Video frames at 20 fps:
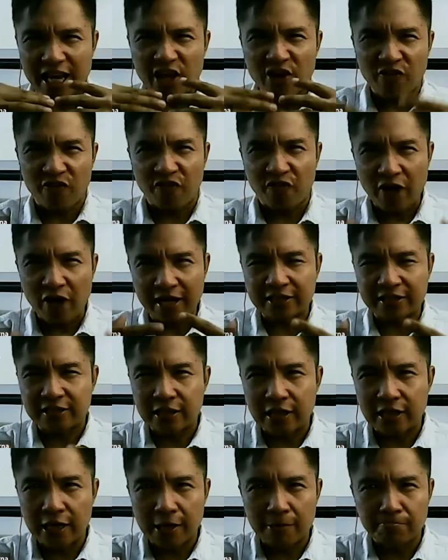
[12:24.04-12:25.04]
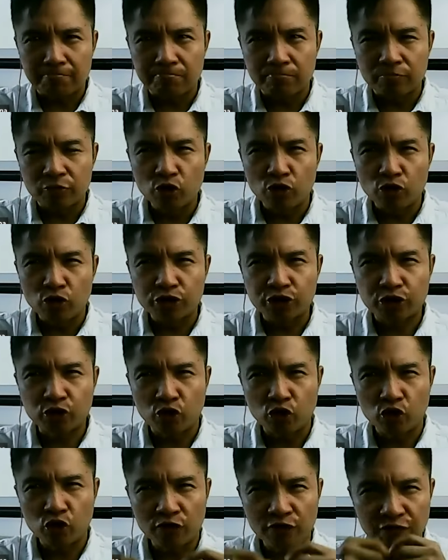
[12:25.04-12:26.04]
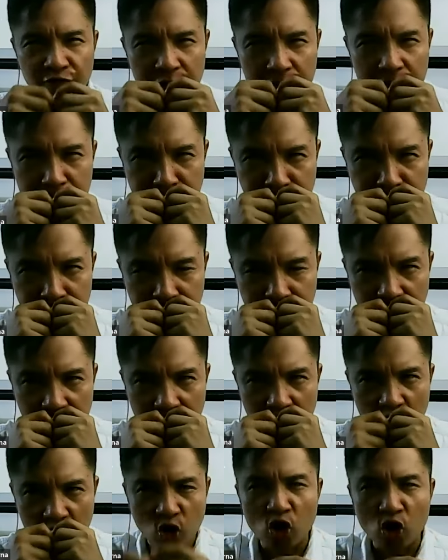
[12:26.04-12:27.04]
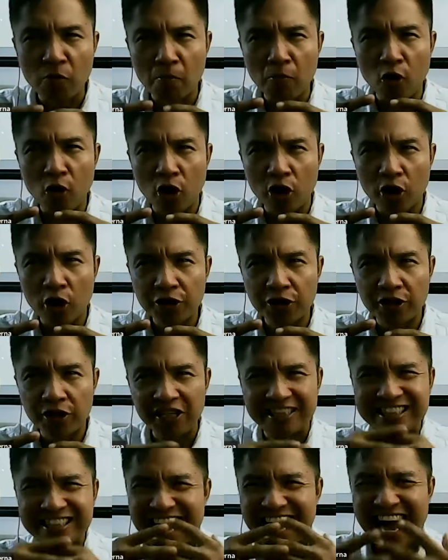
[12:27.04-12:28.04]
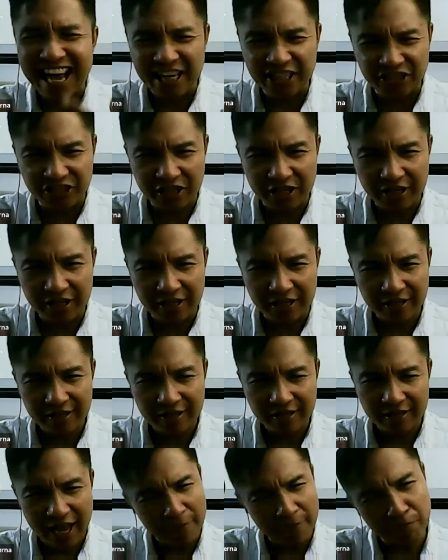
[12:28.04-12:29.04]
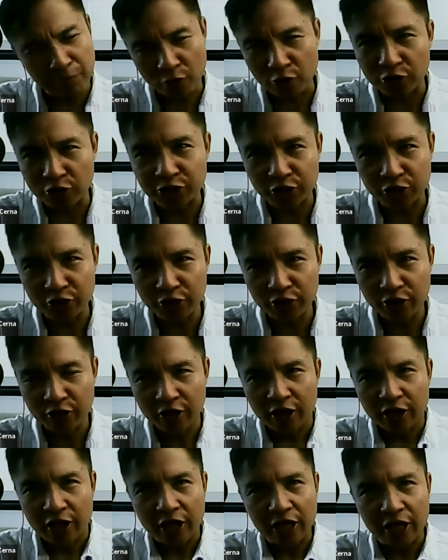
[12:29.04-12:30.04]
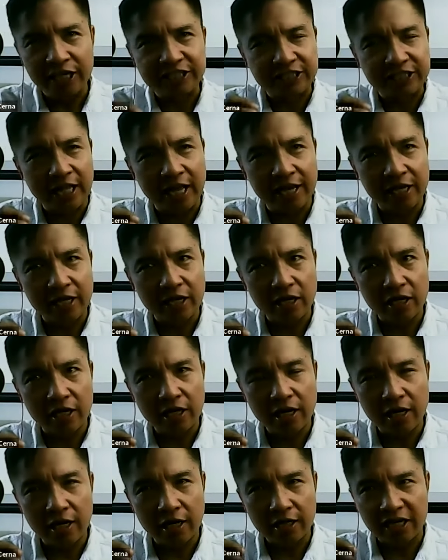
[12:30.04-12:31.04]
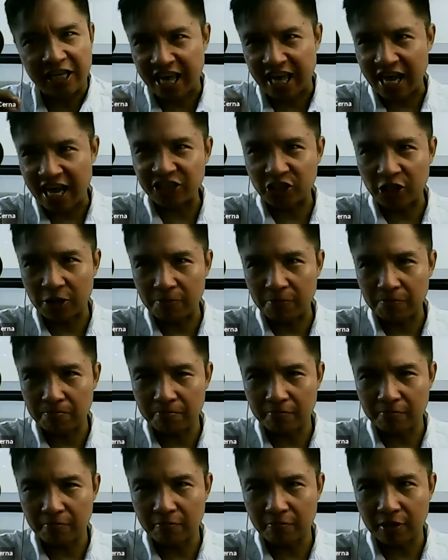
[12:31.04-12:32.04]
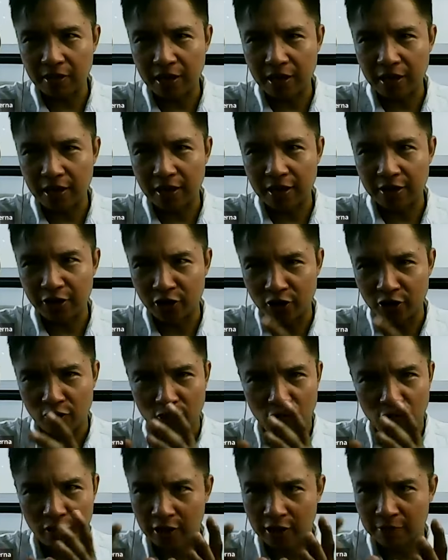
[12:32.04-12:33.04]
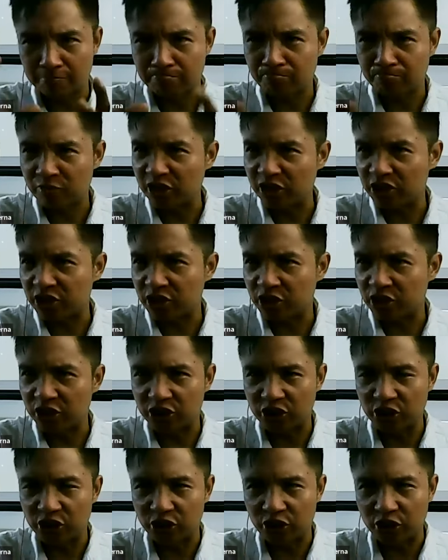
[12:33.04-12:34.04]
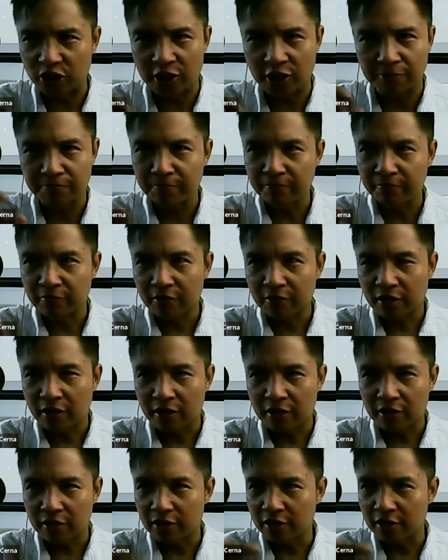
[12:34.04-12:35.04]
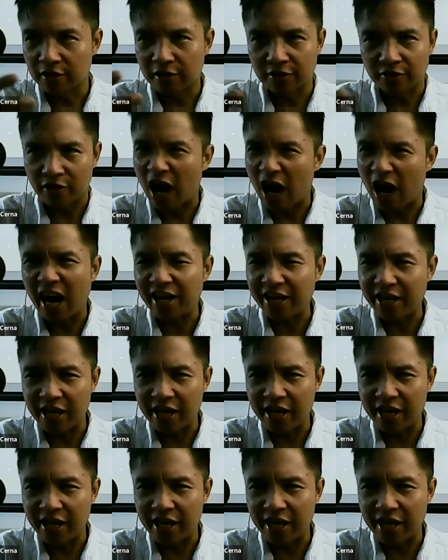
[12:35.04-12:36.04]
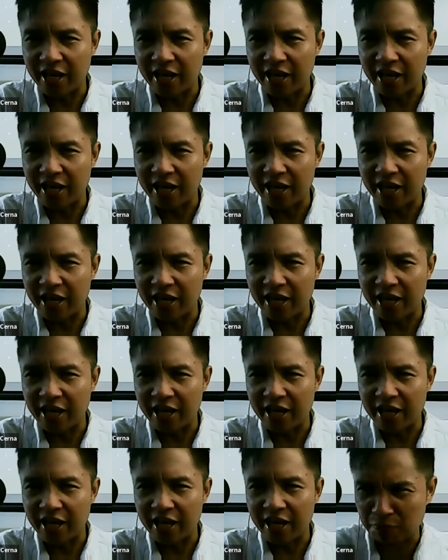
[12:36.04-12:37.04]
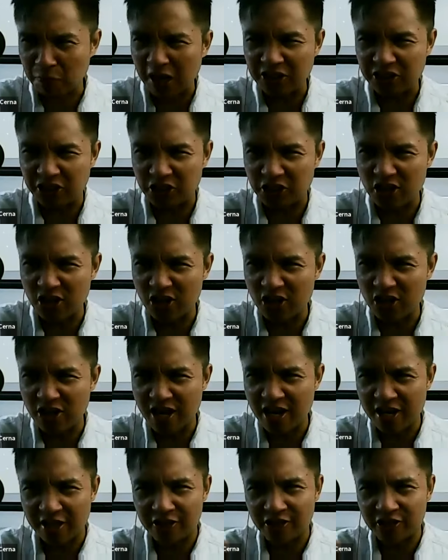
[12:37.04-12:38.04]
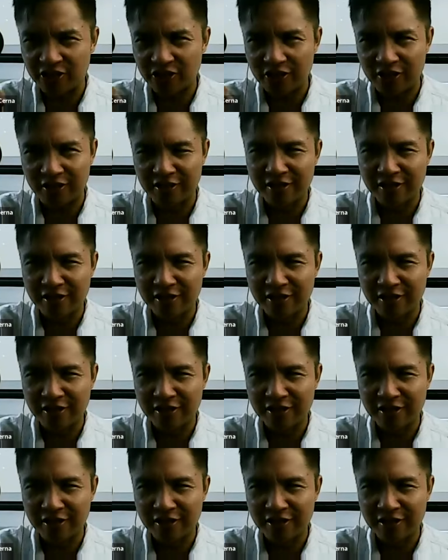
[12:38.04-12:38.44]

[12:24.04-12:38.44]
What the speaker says: in effect, you're sort of commoditizing a person. It's like ketchup. This is high end. It's spicy and it's